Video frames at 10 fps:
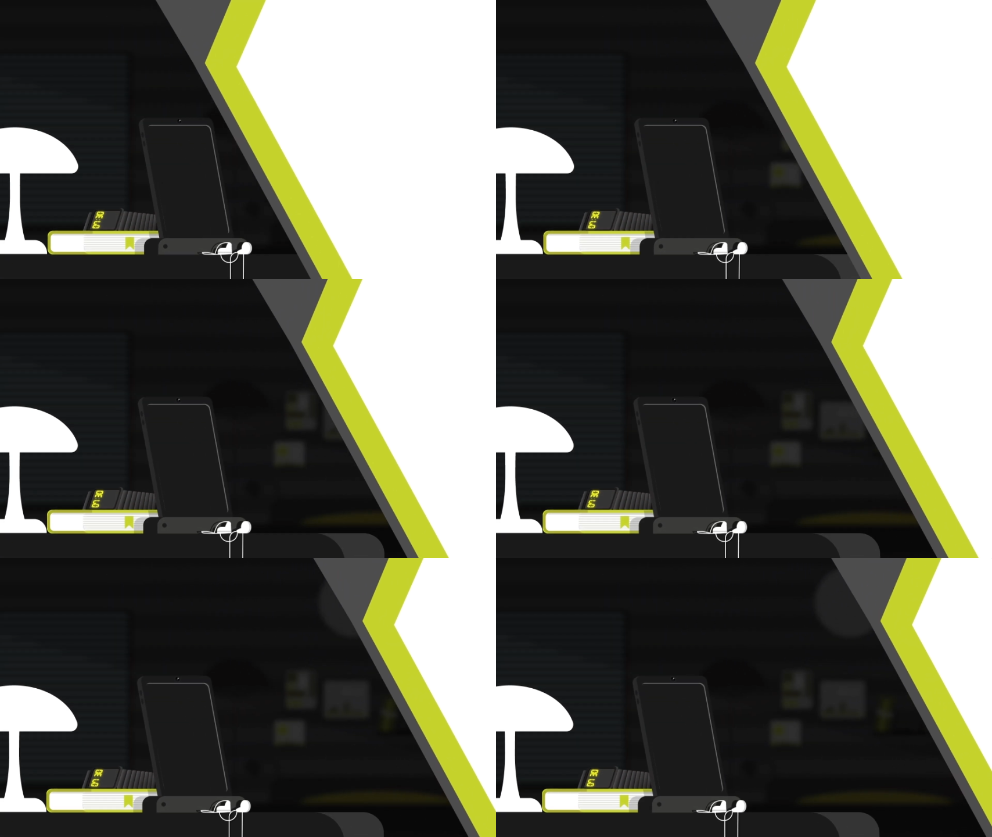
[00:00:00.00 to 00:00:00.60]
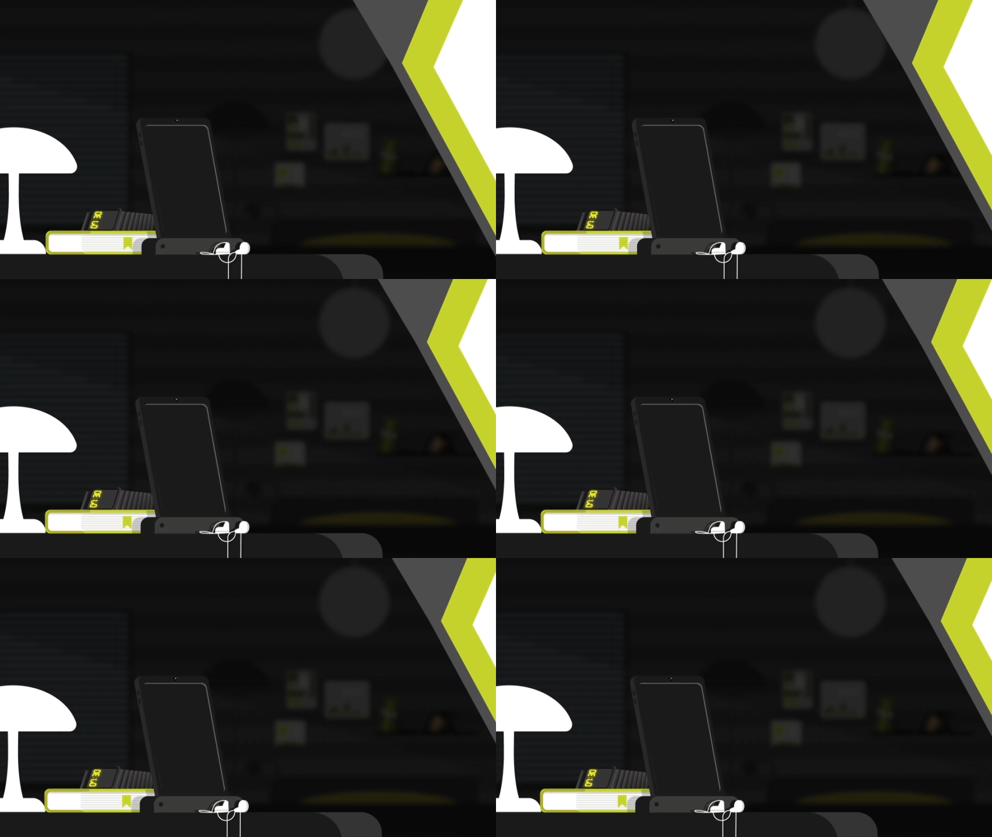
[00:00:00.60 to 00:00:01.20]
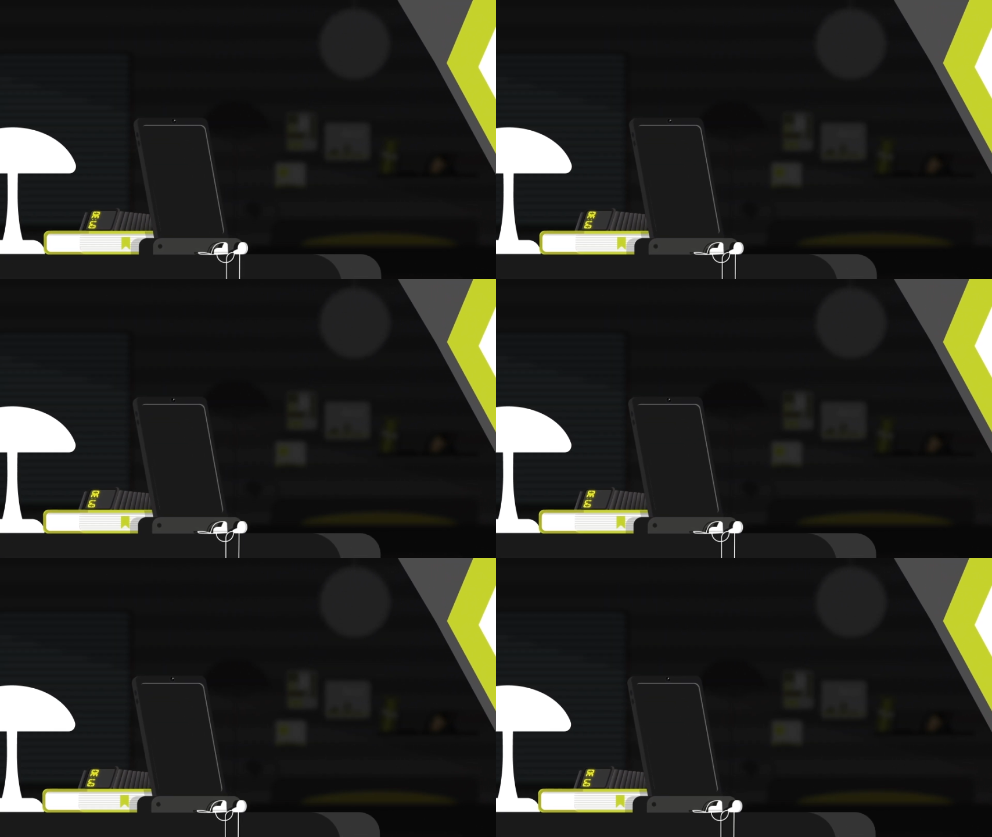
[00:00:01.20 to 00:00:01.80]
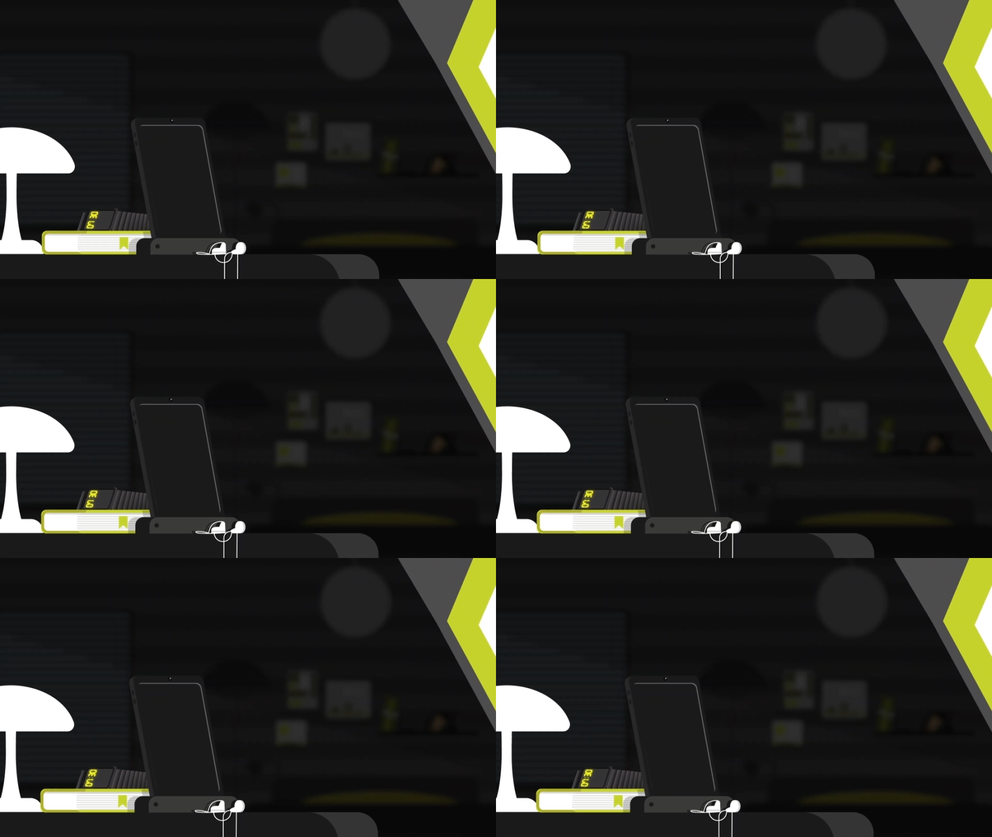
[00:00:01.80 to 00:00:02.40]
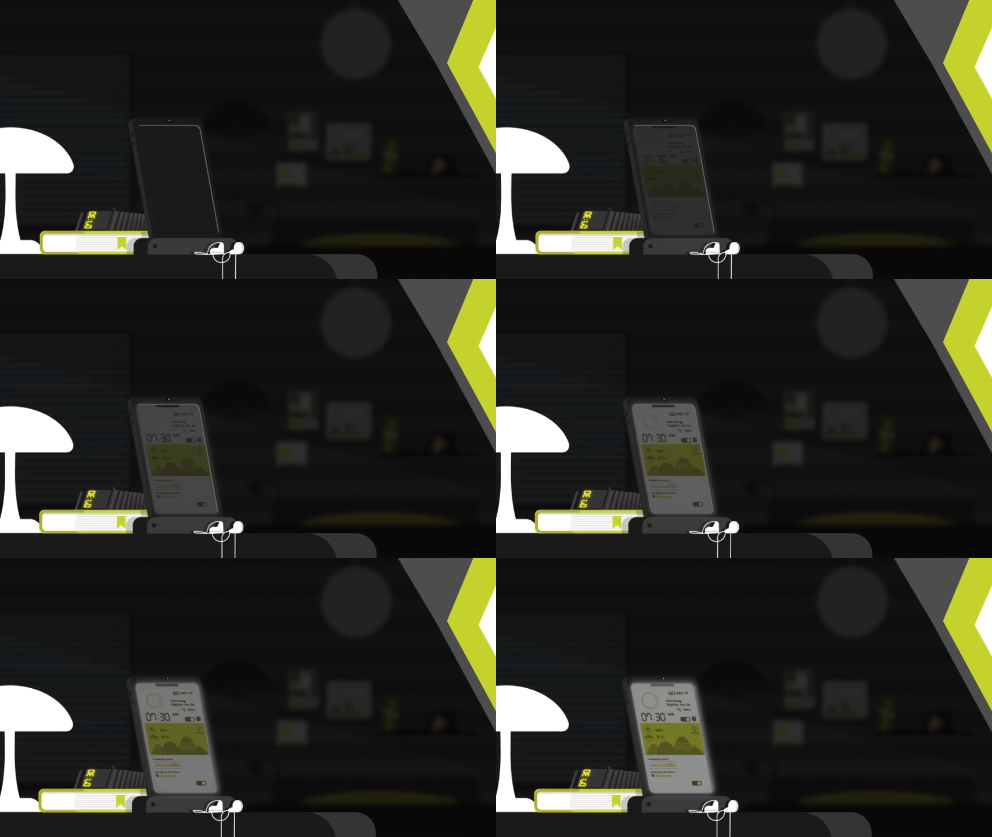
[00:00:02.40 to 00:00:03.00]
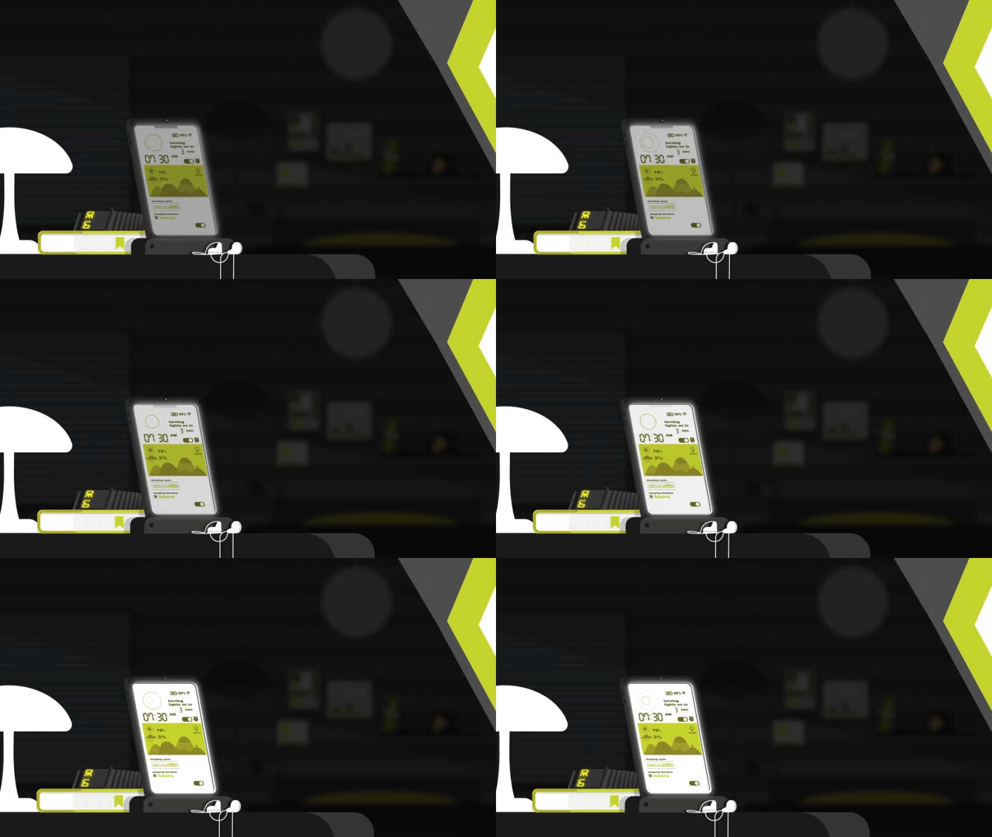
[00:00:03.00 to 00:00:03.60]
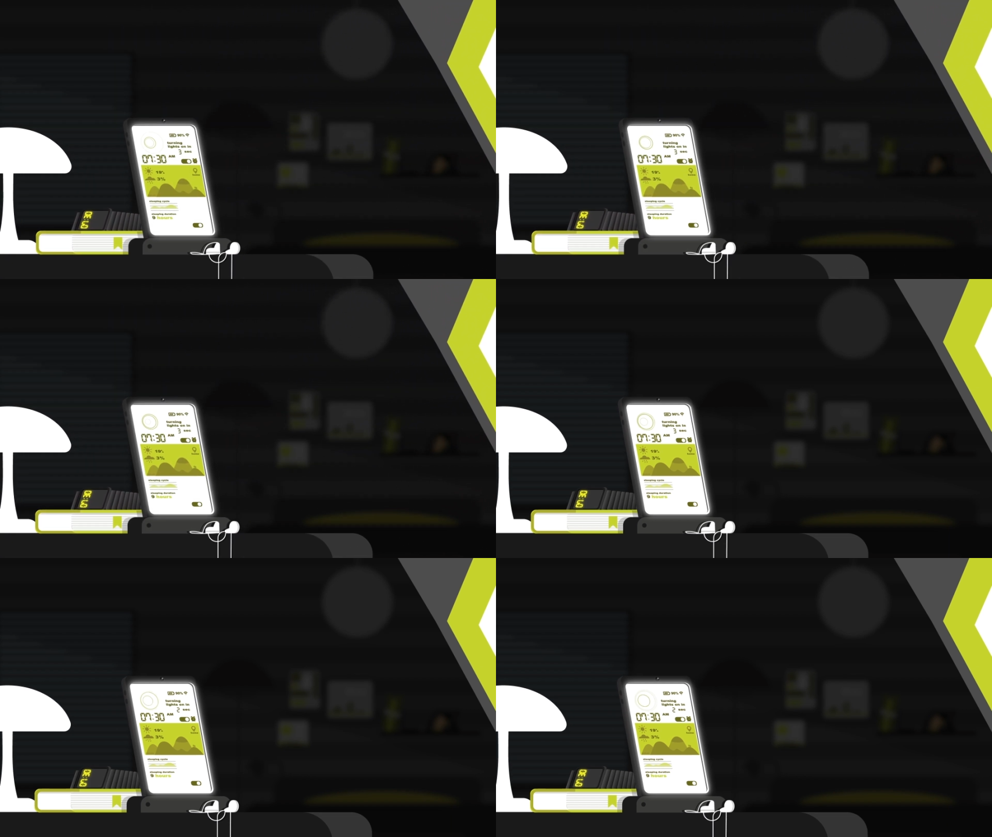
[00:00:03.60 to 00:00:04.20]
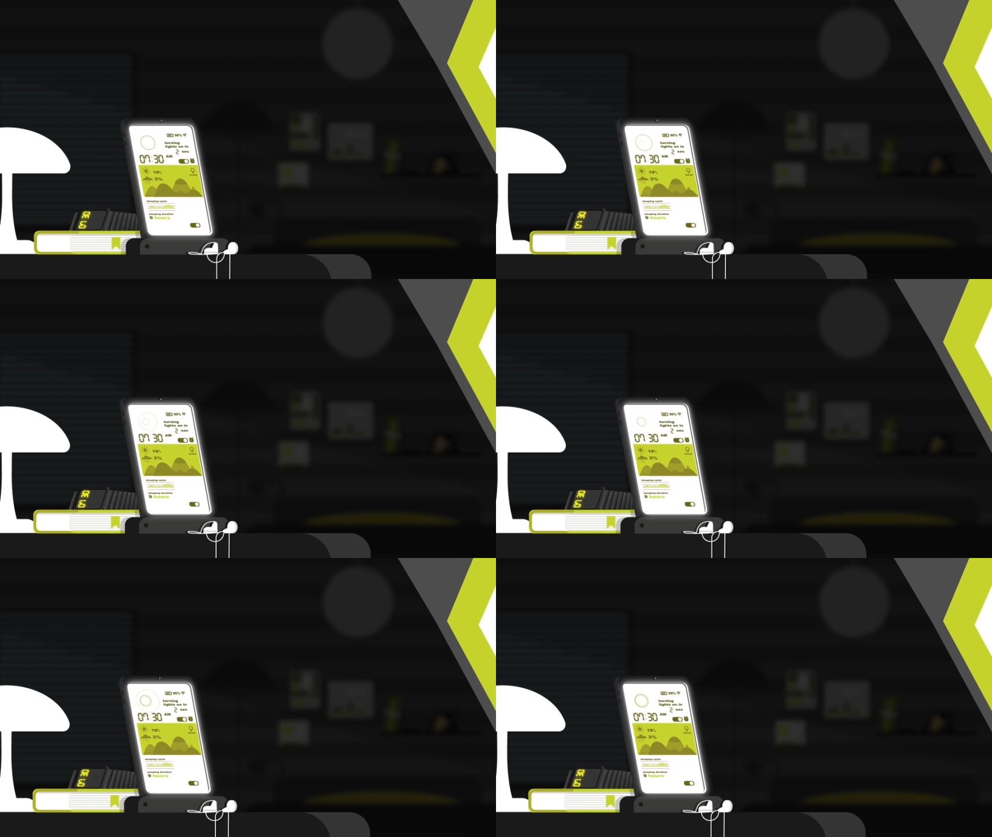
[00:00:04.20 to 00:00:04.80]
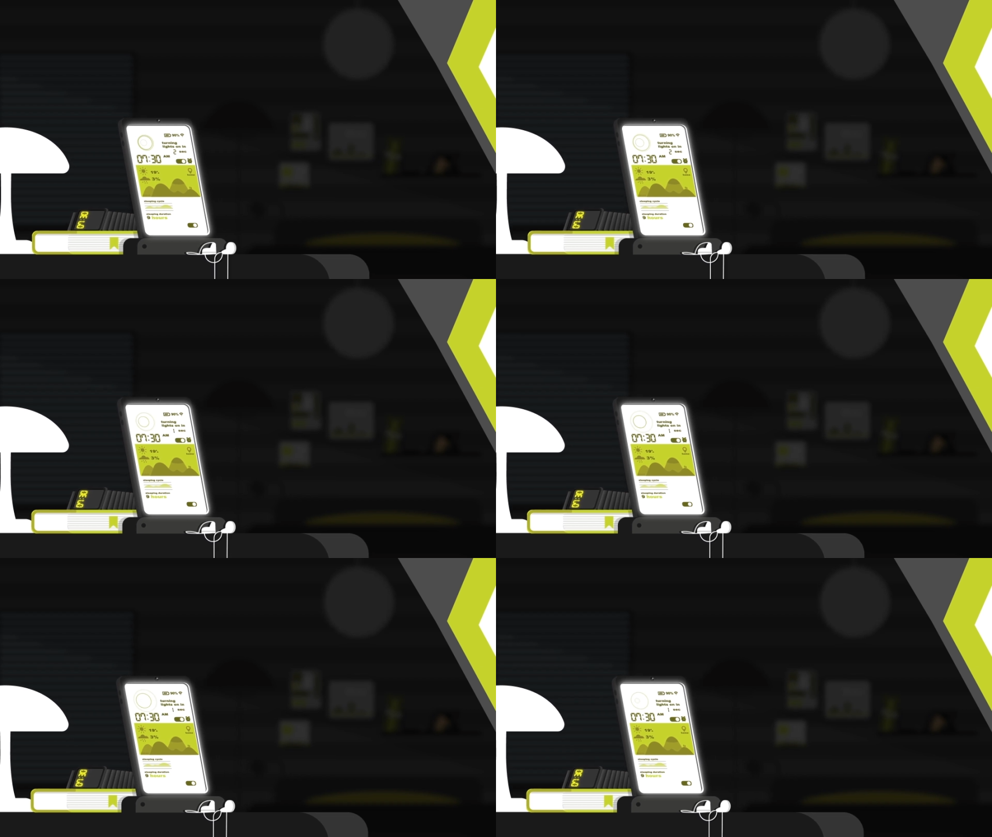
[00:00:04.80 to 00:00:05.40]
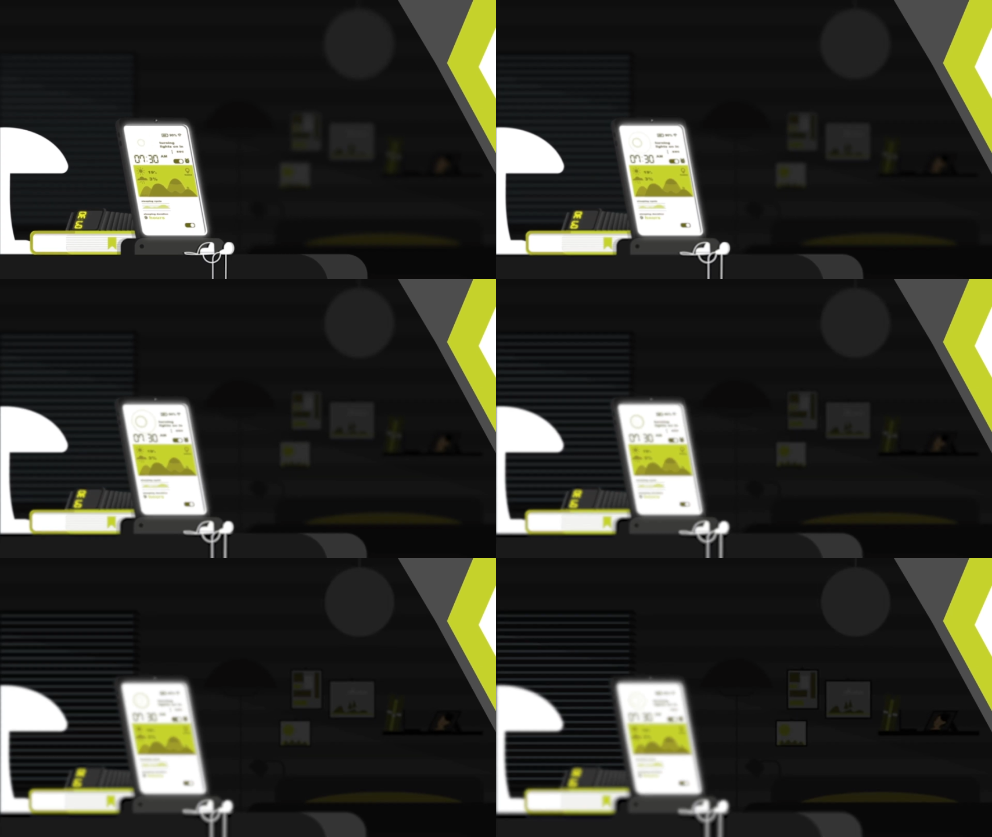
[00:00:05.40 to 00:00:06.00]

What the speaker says: (no speaker visible)